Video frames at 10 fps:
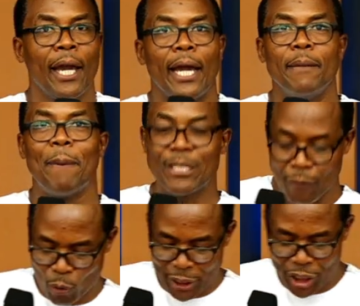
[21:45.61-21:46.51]
And part
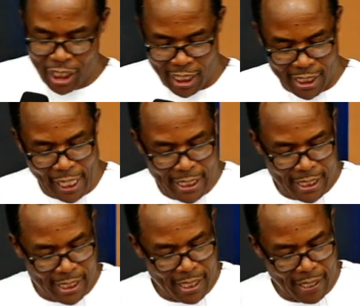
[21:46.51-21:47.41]
of what Jesus
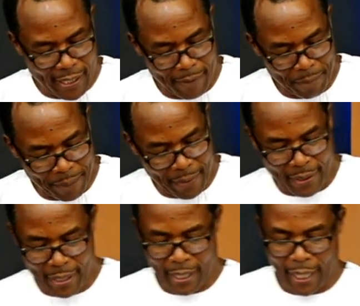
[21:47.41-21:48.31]
says
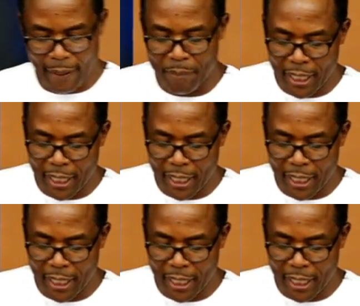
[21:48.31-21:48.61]
um,